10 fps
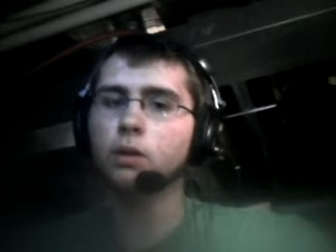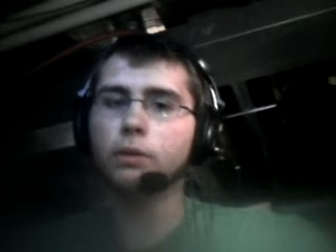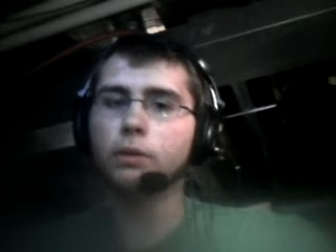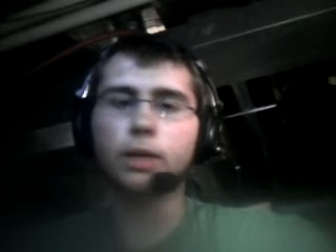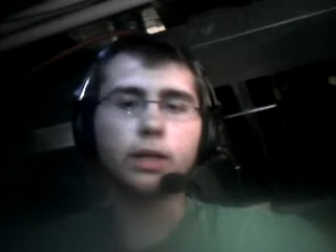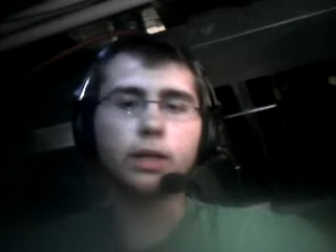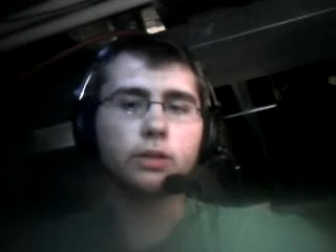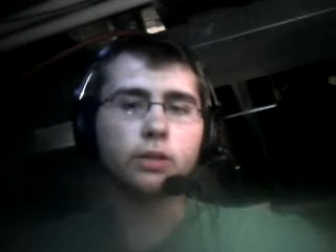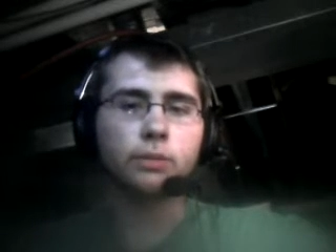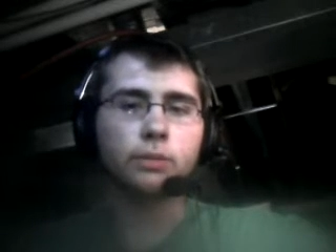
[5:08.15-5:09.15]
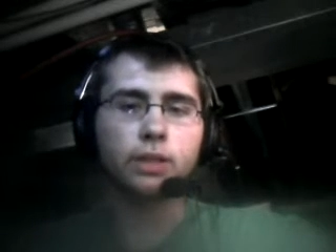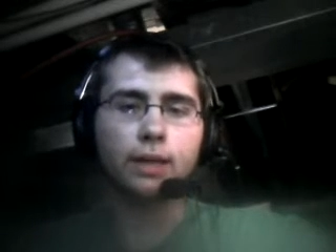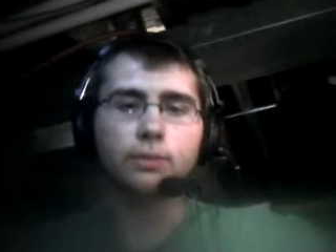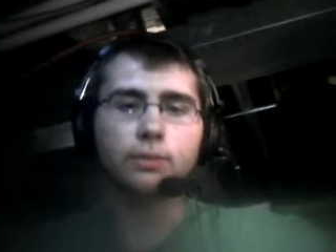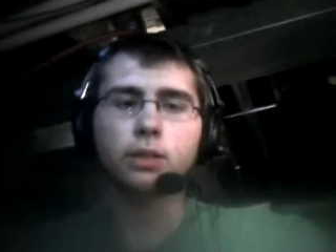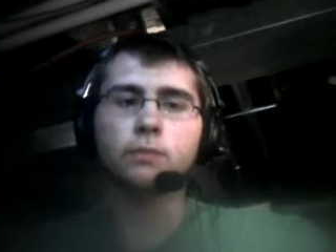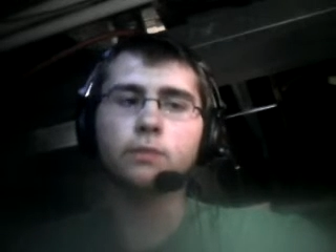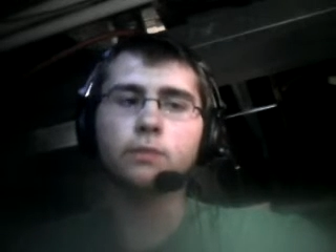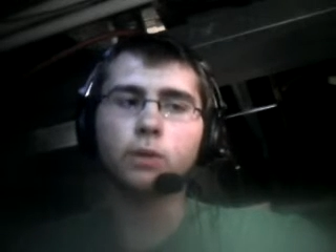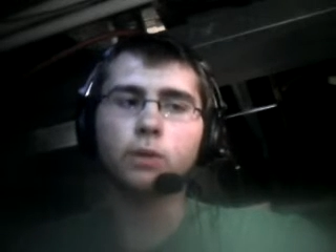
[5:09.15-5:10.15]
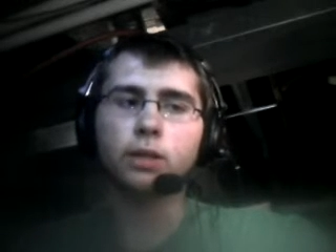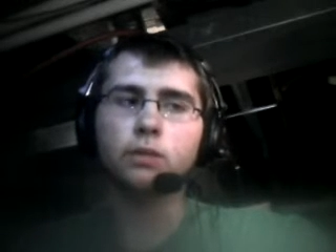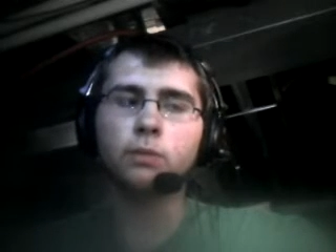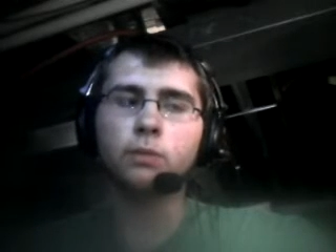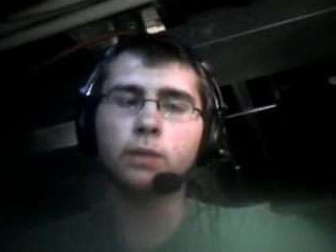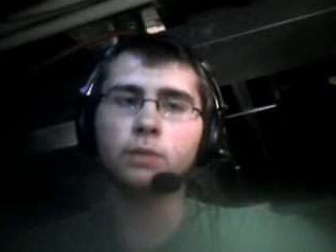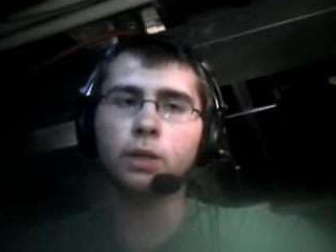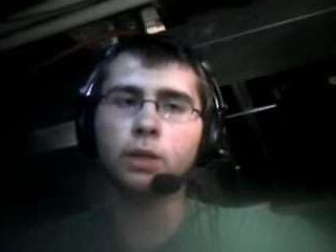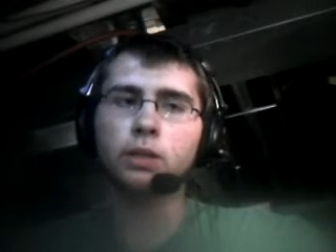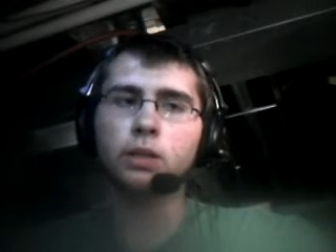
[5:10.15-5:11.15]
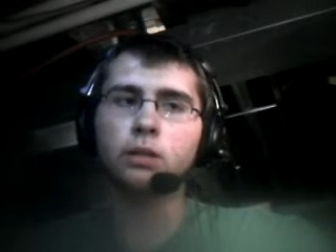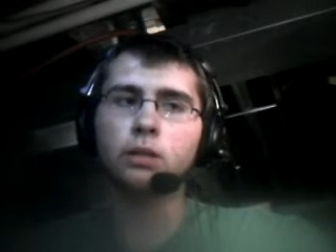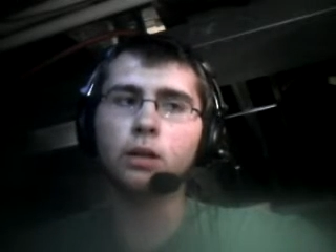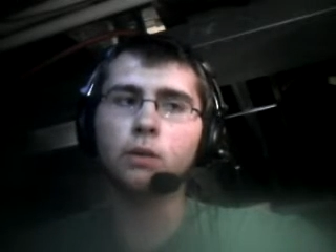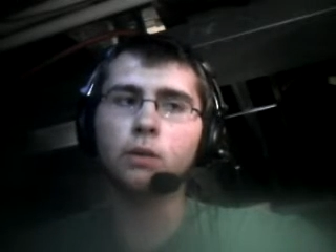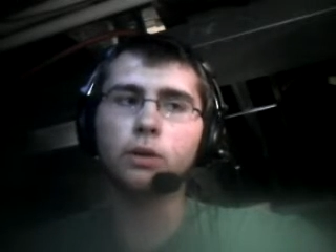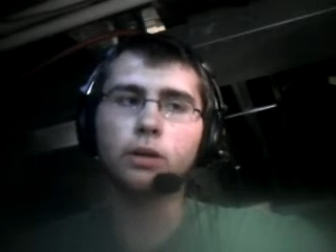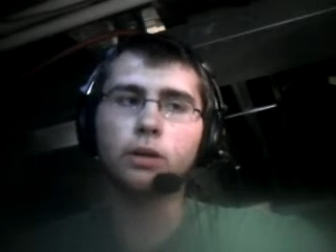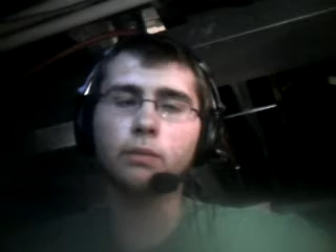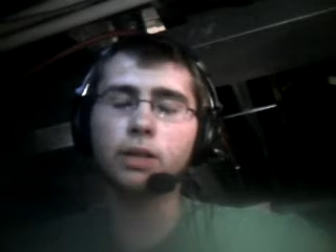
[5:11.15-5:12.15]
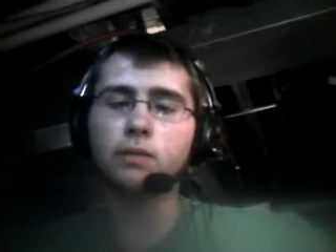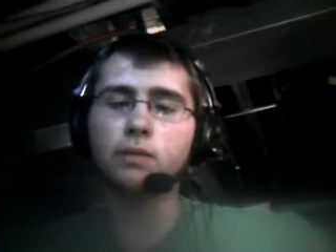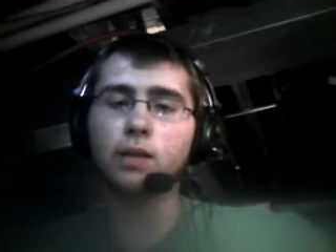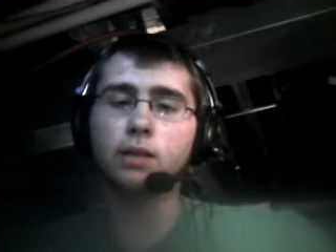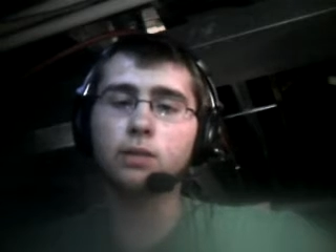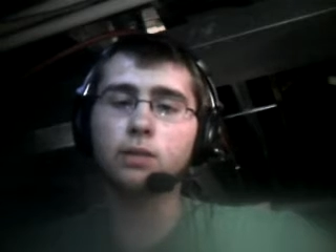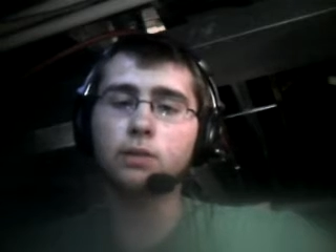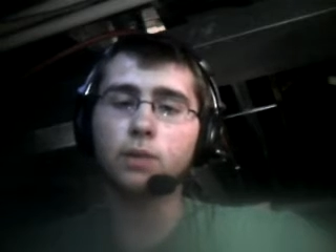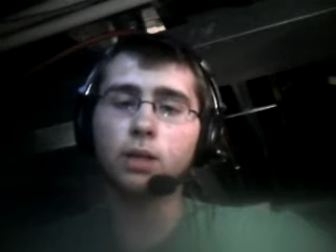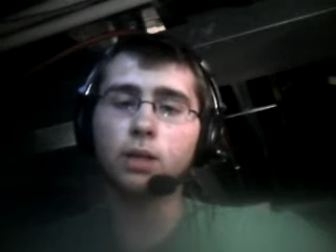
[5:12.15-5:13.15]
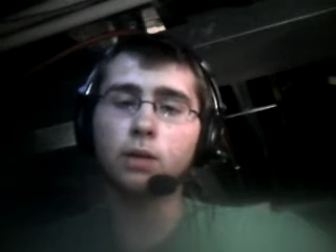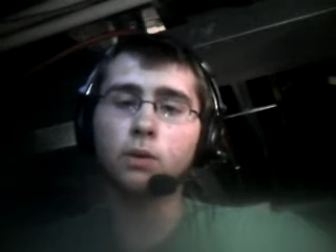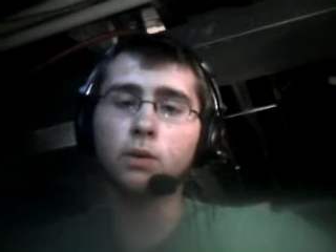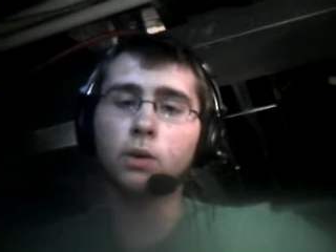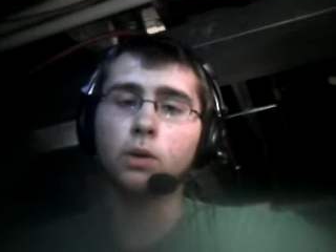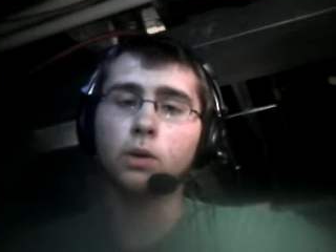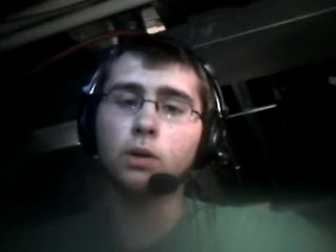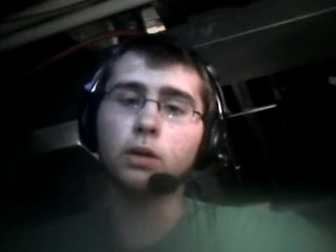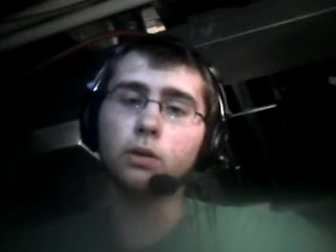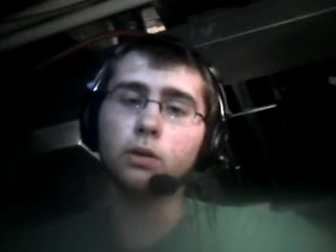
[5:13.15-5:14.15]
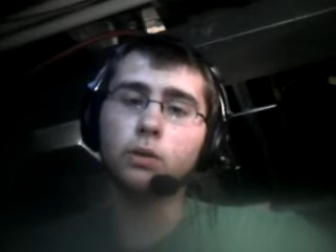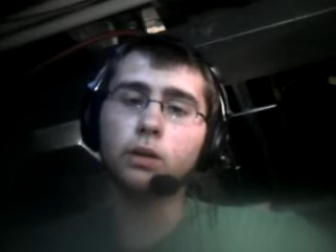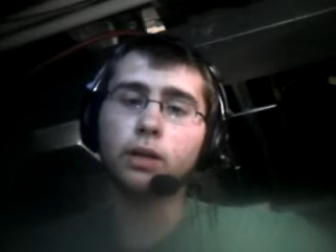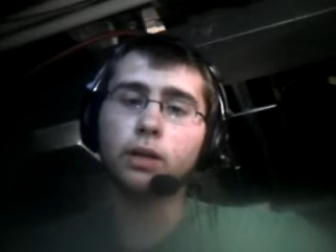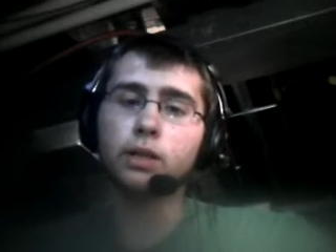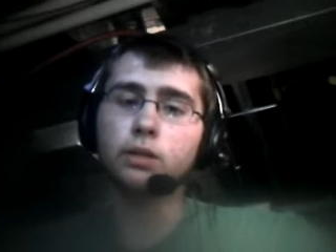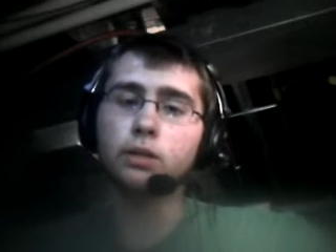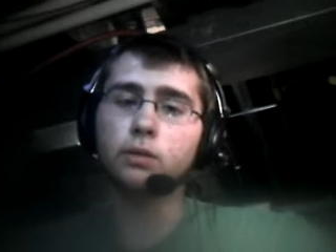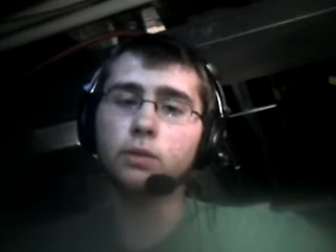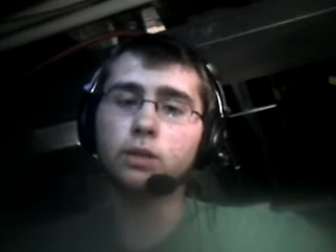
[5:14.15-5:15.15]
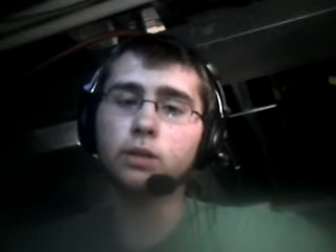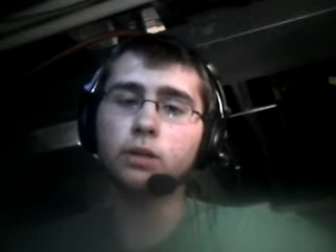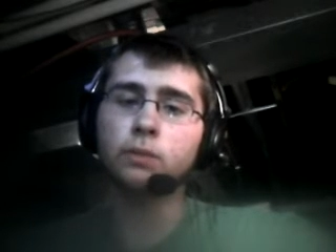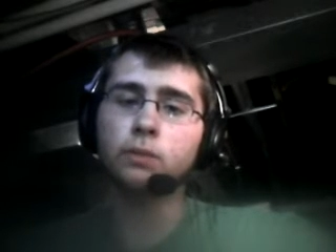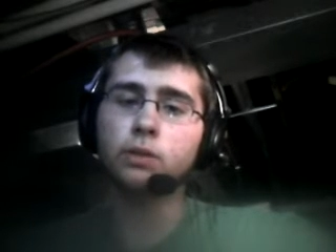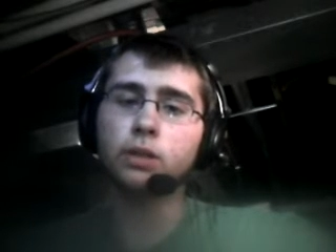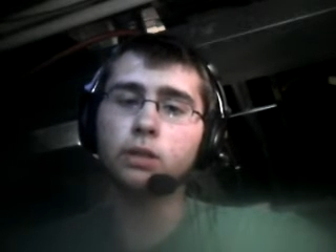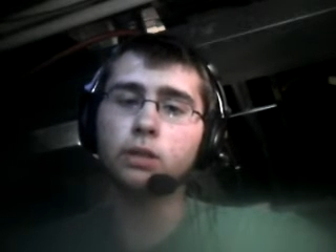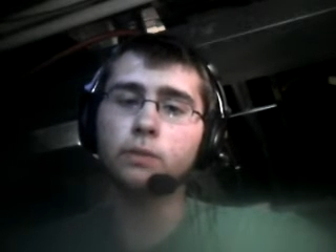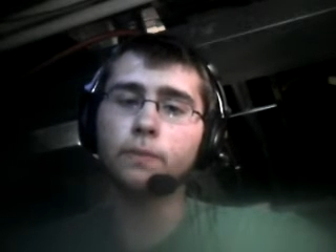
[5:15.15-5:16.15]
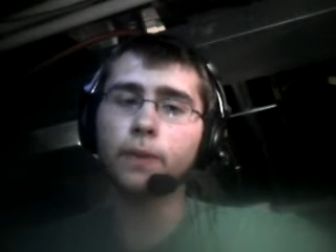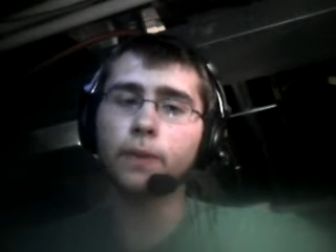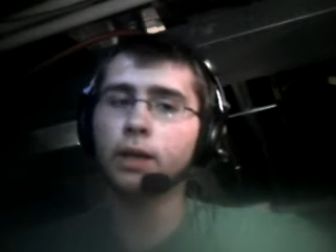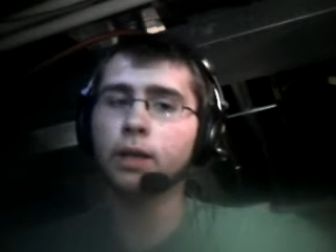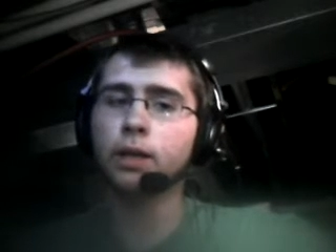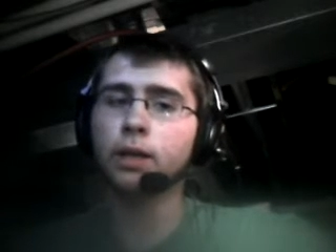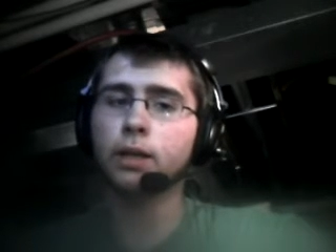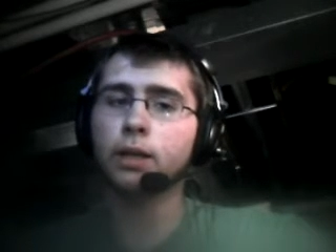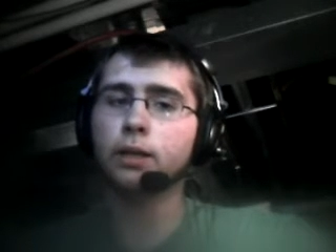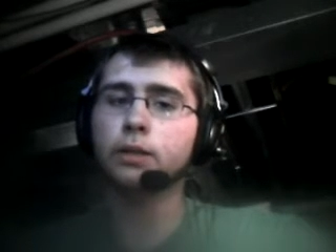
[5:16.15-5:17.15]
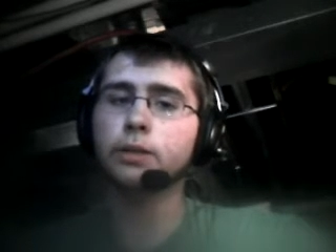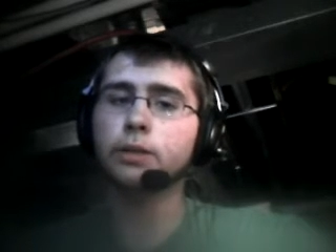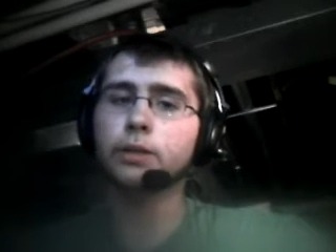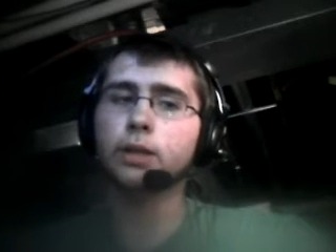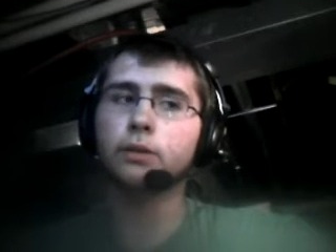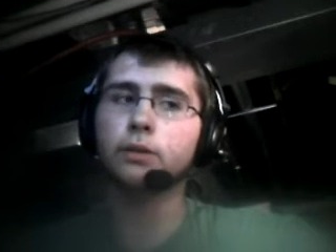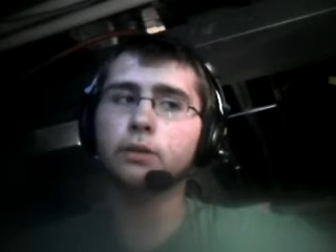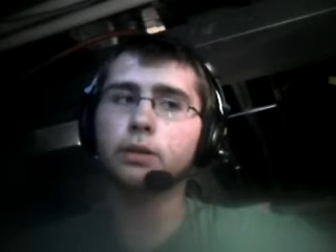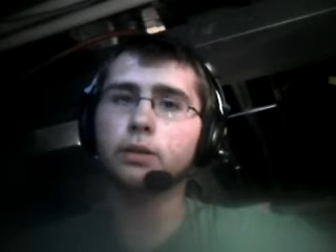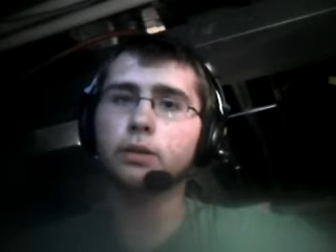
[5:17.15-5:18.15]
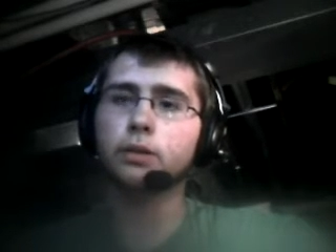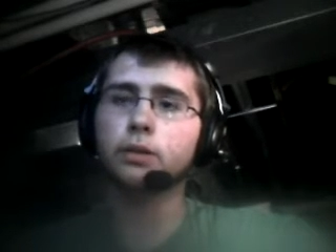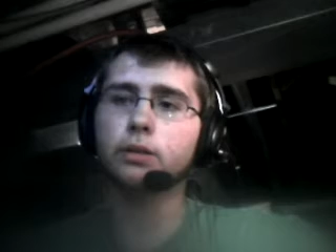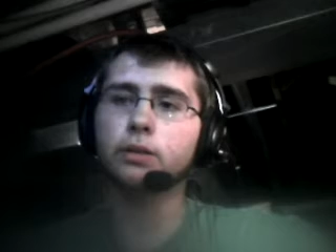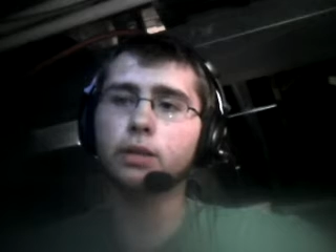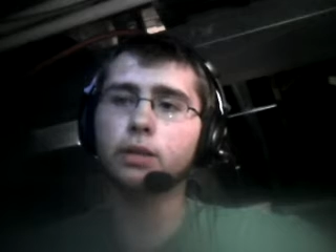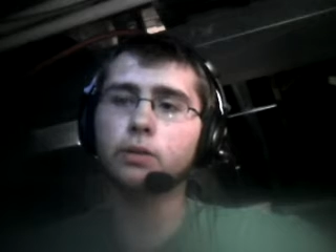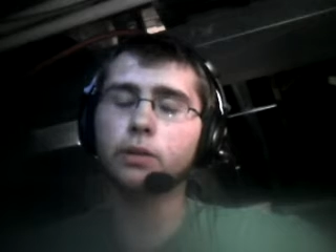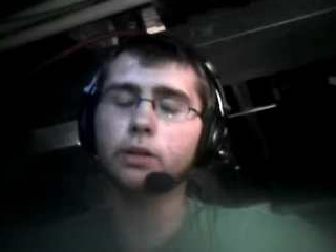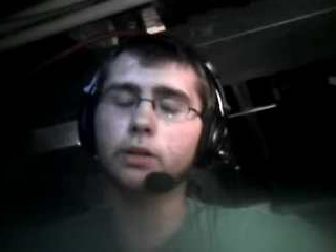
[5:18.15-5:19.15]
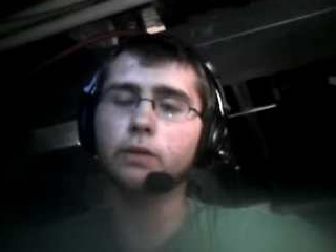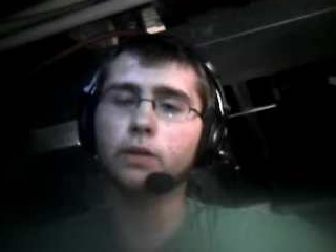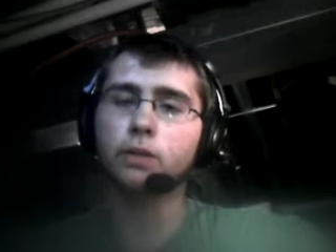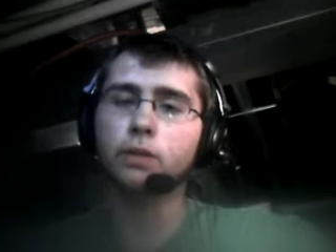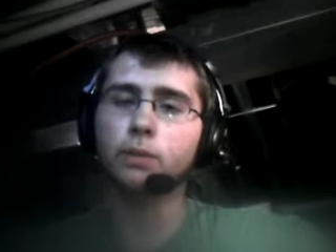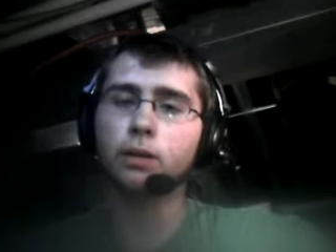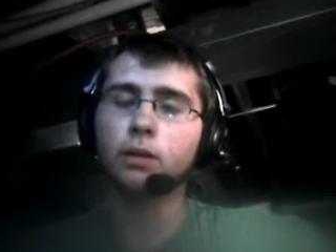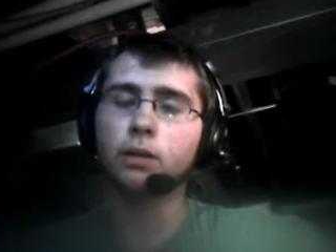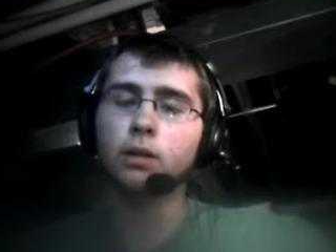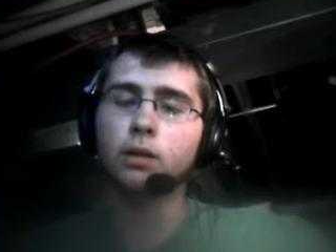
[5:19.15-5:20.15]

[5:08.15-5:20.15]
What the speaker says: We went ahead and scrimmed the top team twice. We beat them twice, and we're in a best of 9 series right now. Due to the we scrimmed 2 days ago, and the series count is not still looking good for us, but